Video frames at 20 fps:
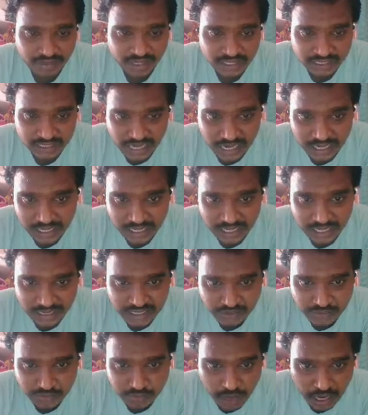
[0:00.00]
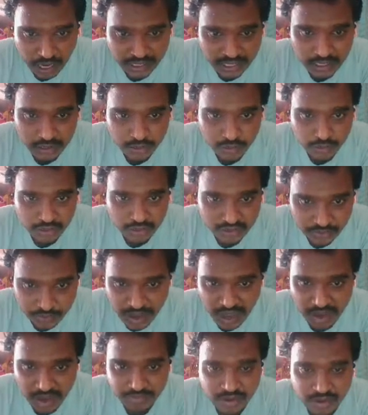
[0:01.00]
after sucking this water to this
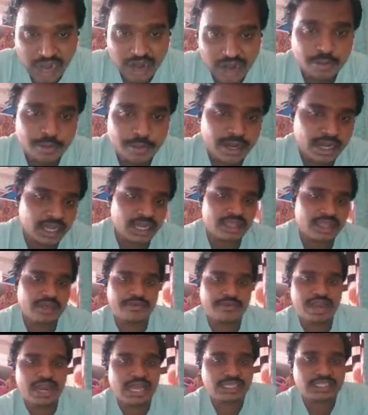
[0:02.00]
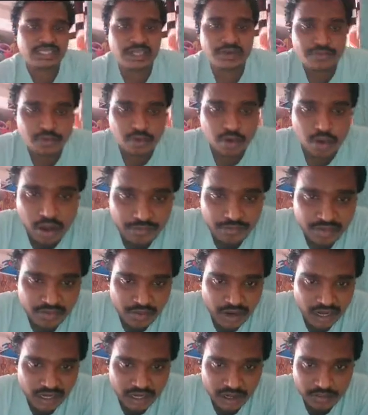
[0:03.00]
baffle, automatically the velocity
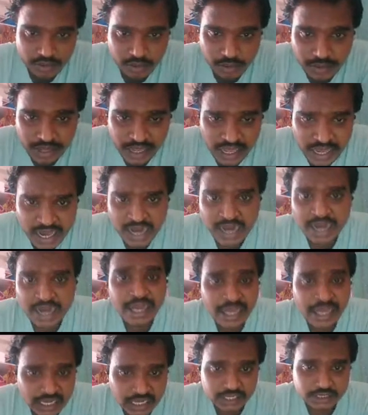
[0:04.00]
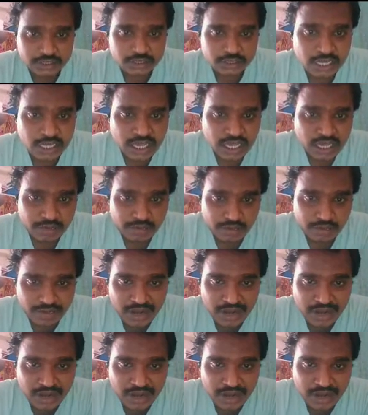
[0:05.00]
flow of the water will be decreased.